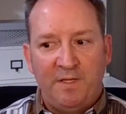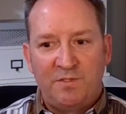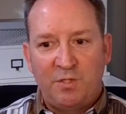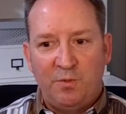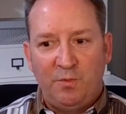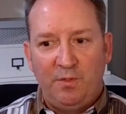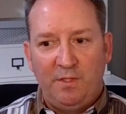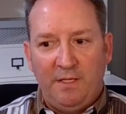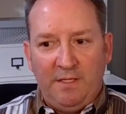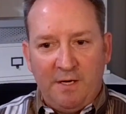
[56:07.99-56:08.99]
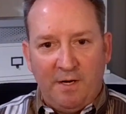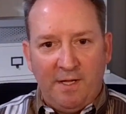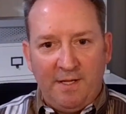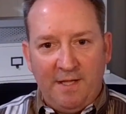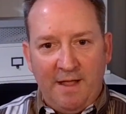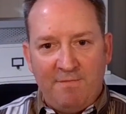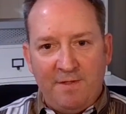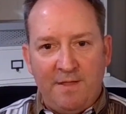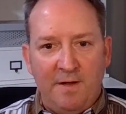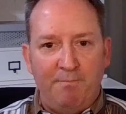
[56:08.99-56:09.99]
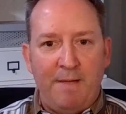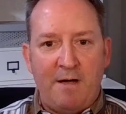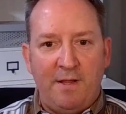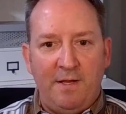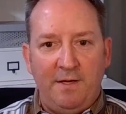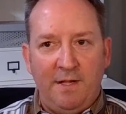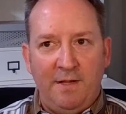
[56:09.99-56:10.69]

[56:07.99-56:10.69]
And so, everything about it